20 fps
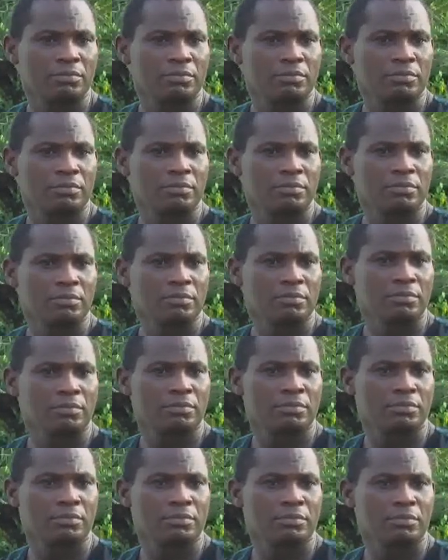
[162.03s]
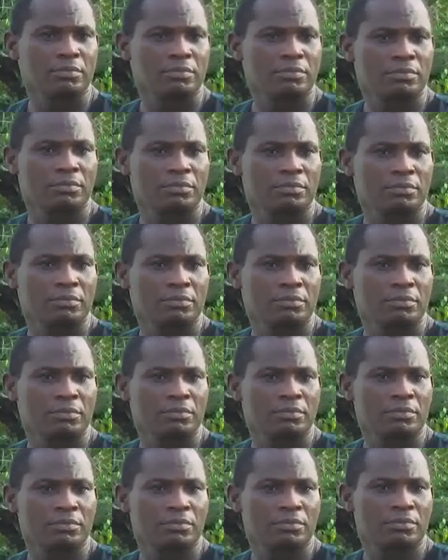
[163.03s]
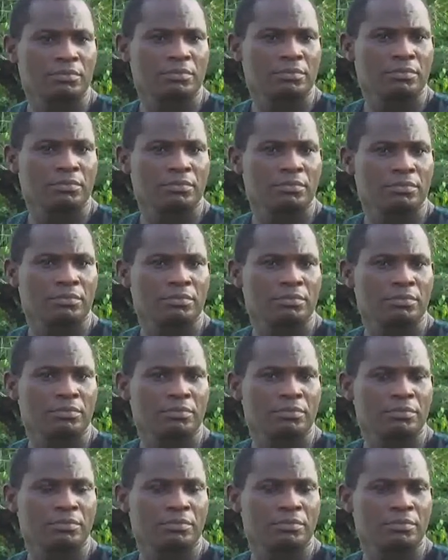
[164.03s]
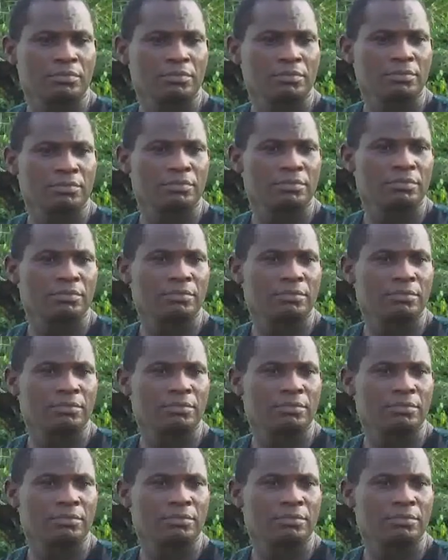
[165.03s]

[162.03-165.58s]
This person isn't speaking.